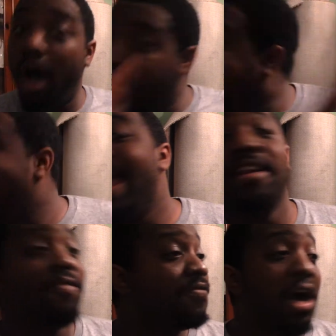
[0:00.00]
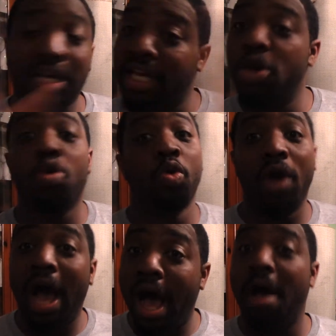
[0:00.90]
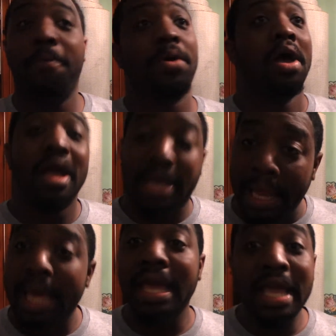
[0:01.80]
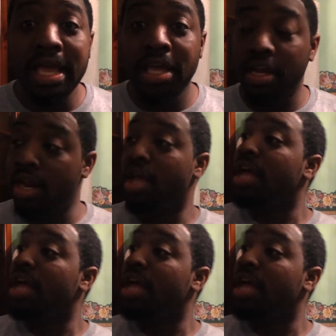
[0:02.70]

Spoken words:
can't fucking rub clean